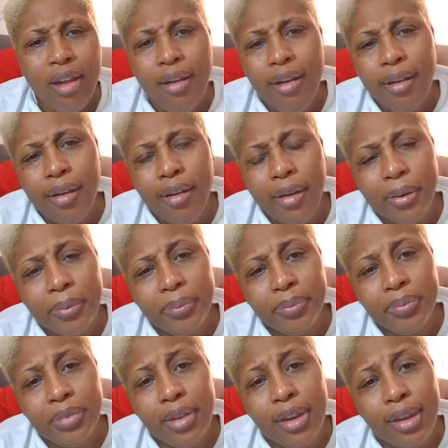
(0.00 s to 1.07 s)
And
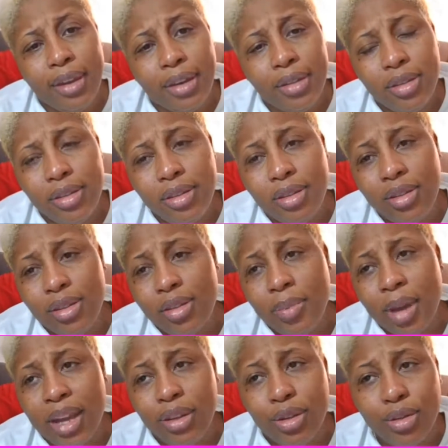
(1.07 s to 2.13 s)
it's
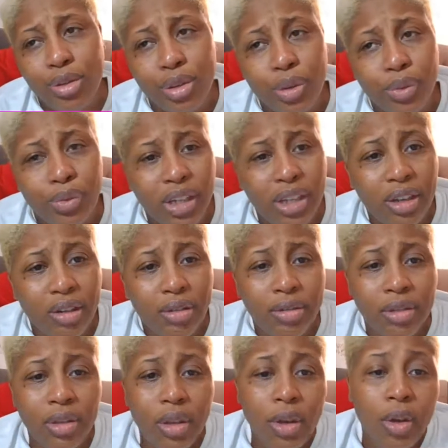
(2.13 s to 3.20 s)
my YouTube videos
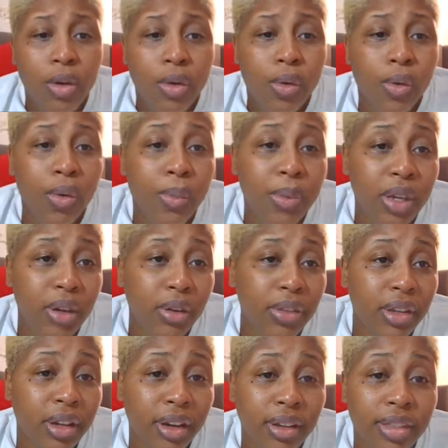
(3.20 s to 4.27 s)
will be on
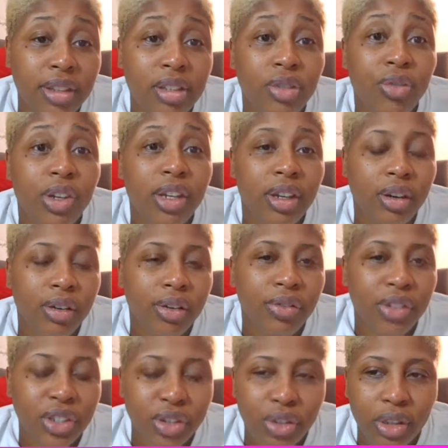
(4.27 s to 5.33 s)
there. This video
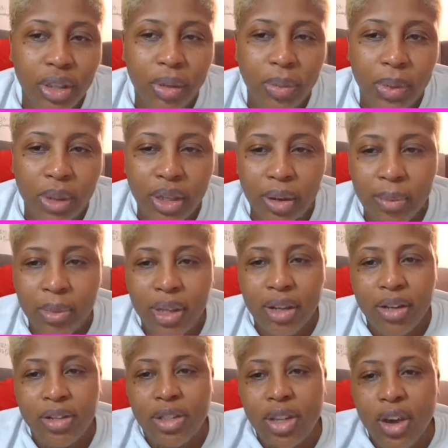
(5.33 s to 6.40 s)
eventually be up
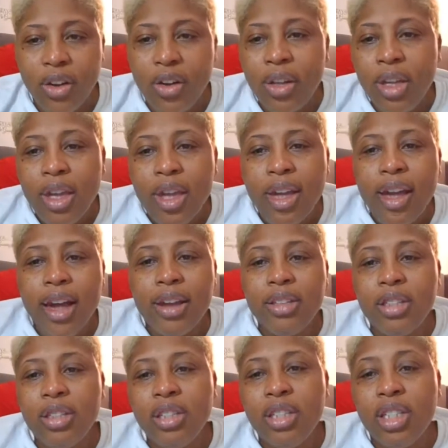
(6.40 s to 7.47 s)
there. So I
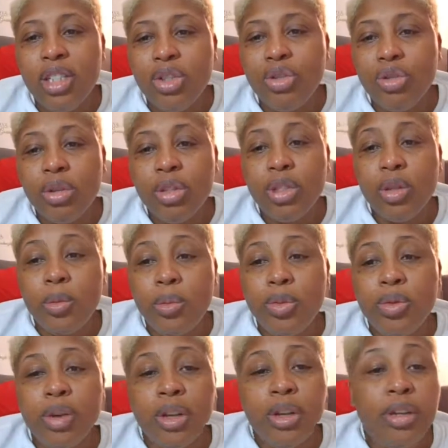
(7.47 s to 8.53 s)
just need your
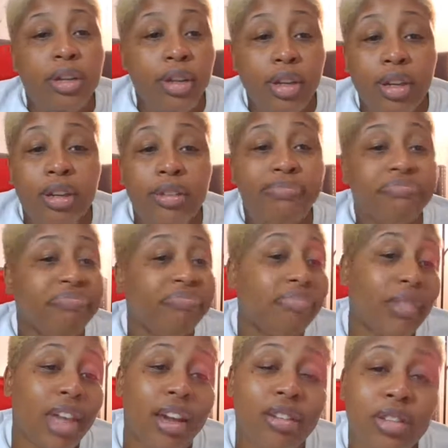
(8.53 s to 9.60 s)
support. And again,
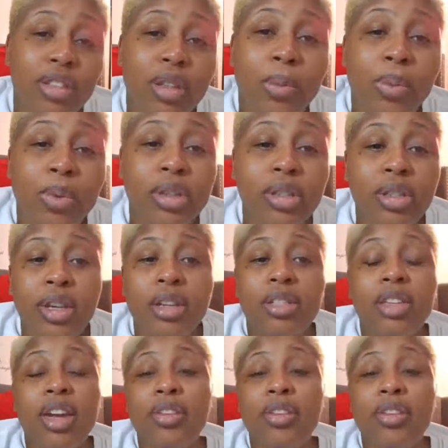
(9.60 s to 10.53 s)
House of the Princess